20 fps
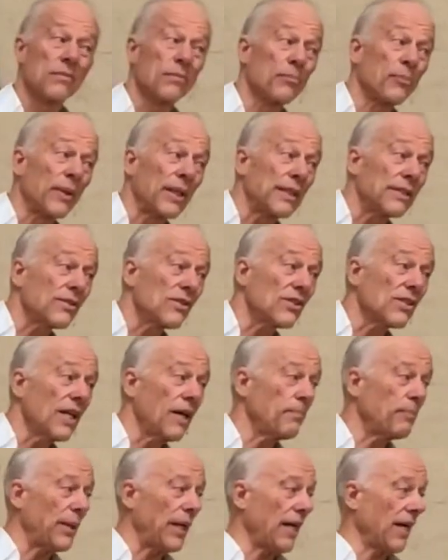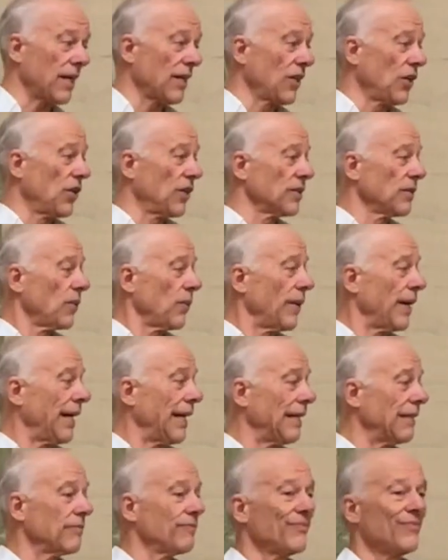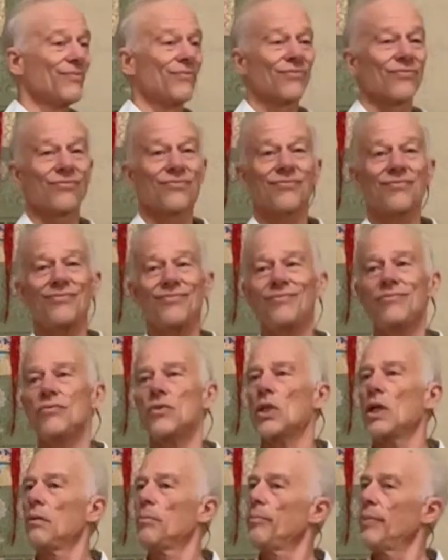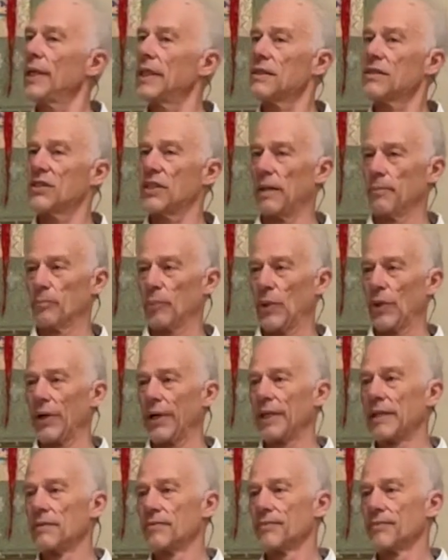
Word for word: Bliss is not bad along the way, but it's temporary,